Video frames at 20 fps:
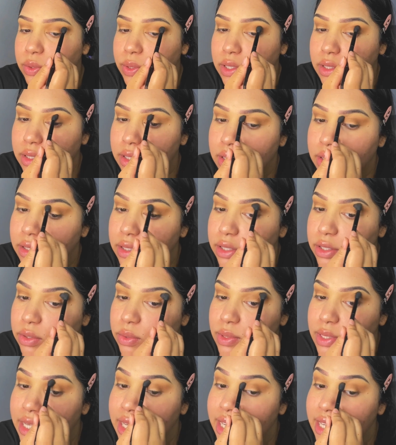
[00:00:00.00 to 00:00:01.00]
can literally
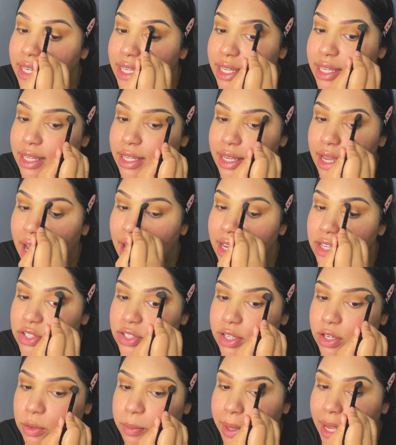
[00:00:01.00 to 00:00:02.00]
use any
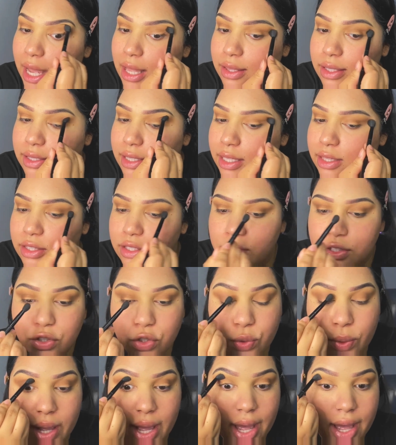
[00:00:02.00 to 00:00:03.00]
eyeshadow palette that
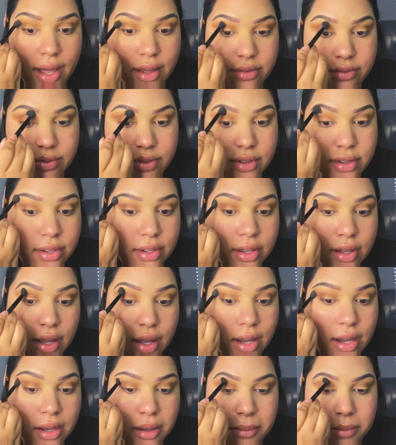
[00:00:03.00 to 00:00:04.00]
you have
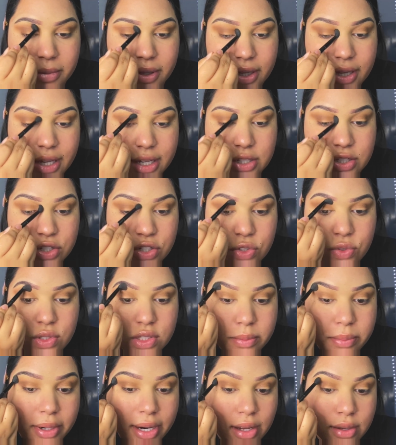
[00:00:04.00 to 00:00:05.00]
and just use
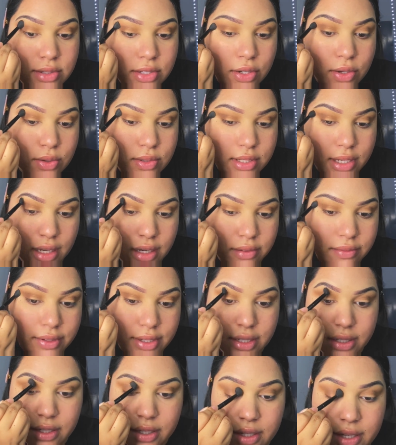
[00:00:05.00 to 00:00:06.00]
the brown tones out of
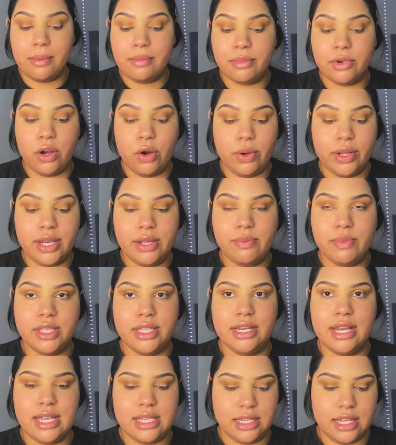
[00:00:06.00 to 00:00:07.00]
it. I'm going in with the
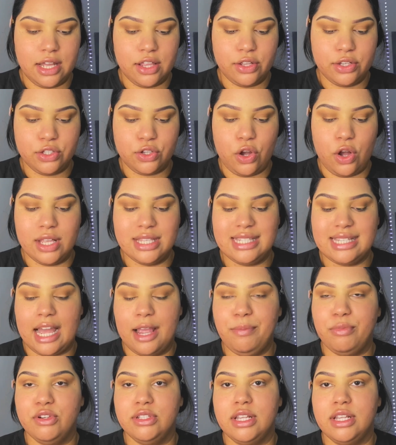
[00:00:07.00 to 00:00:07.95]
next color, it's called Cypress